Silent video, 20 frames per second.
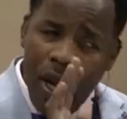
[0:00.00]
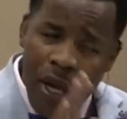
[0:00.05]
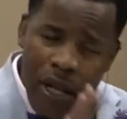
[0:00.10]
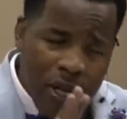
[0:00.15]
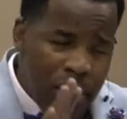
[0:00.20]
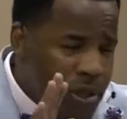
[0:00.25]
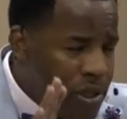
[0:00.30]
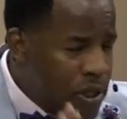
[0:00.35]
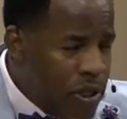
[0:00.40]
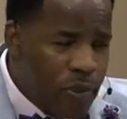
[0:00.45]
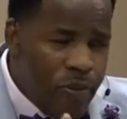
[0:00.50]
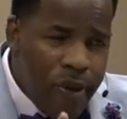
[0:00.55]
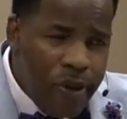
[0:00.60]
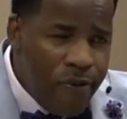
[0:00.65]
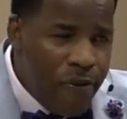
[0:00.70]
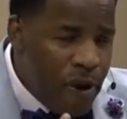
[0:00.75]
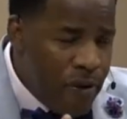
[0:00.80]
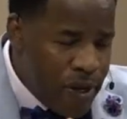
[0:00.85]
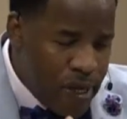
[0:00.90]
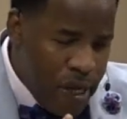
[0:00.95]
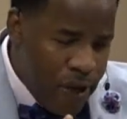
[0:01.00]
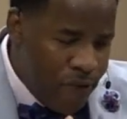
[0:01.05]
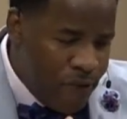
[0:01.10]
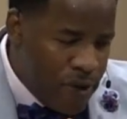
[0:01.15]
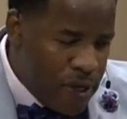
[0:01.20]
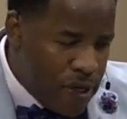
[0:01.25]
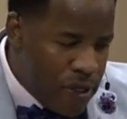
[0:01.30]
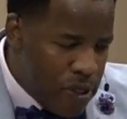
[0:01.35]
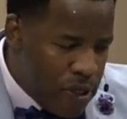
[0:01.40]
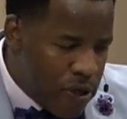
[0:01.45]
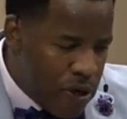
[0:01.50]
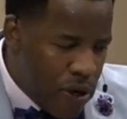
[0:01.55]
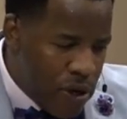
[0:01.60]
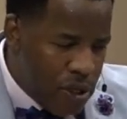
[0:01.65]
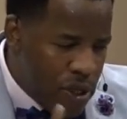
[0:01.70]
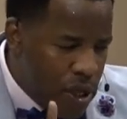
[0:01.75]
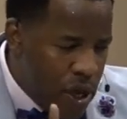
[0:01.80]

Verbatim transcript: Listen to me very carefully, church.